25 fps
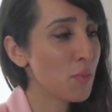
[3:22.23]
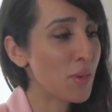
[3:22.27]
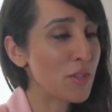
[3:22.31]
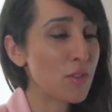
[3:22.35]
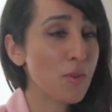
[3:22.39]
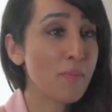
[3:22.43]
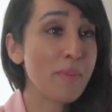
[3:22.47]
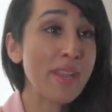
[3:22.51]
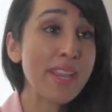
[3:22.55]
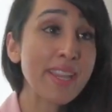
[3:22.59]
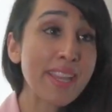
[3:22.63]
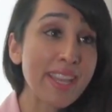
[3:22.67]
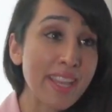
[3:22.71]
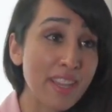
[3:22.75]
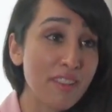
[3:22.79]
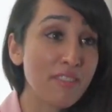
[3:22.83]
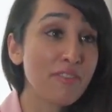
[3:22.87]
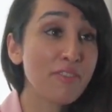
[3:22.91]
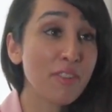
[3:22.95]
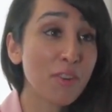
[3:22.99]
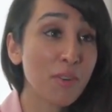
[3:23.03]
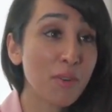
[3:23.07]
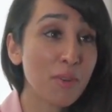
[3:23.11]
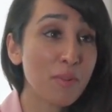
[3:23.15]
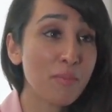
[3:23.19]
when you're making a
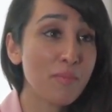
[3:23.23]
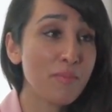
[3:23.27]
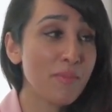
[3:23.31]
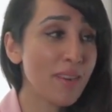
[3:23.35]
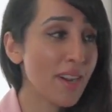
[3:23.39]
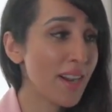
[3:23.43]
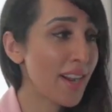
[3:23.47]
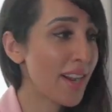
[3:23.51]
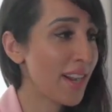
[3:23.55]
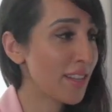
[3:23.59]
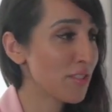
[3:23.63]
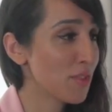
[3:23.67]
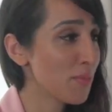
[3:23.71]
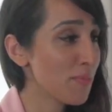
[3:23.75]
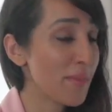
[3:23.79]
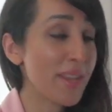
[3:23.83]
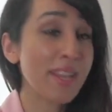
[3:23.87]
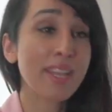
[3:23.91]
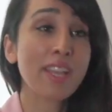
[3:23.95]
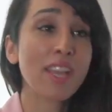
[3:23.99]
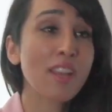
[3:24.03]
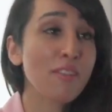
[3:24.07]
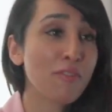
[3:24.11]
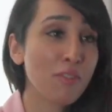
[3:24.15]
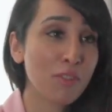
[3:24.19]
film and you're
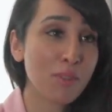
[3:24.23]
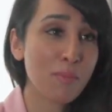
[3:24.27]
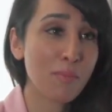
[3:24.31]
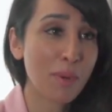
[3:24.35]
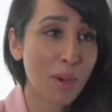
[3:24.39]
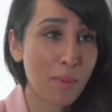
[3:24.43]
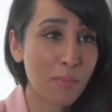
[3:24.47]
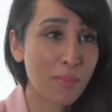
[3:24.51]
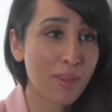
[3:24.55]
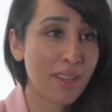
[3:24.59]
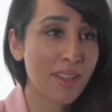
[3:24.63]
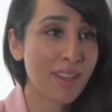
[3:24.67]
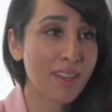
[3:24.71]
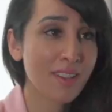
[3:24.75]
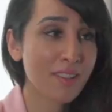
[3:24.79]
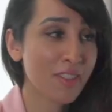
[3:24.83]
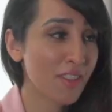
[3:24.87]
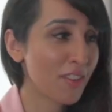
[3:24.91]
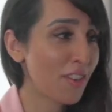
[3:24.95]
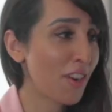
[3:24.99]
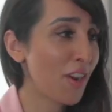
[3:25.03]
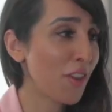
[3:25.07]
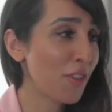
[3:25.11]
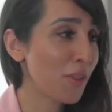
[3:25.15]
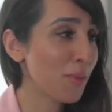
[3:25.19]
making it for the public,
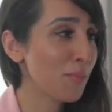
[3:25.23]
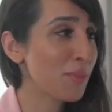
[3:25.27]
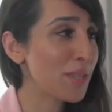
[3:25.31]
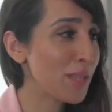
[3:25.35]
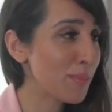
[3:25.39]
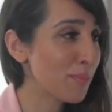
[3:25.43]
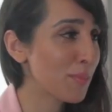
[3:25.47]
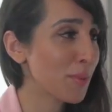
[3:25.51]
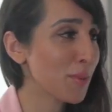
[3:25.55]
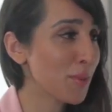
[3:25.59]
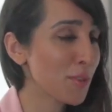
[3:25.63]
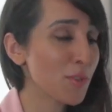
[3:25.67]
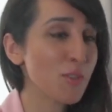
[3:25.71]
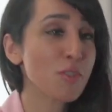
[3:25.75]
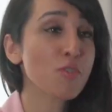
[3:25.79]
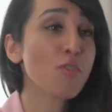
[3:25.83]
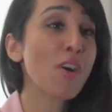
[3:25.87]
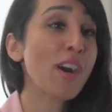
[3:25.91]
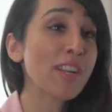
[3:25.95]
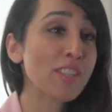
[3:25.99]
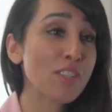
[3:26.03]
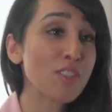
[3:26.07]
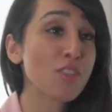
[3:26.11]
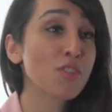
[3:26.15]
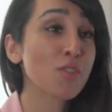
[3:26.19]
there are other people who
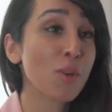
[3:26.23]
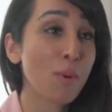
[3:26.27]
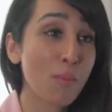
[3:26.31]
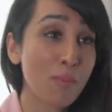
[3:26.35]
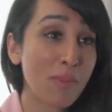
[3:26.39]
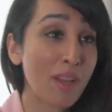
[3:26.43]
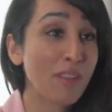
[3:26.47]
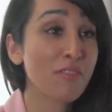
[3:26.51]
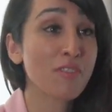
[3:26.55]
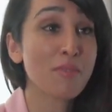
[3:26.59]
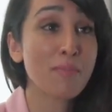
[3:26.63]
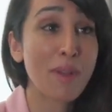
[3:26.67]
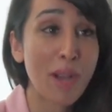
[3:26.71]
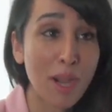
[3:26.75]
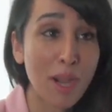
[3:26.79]
try to stop that from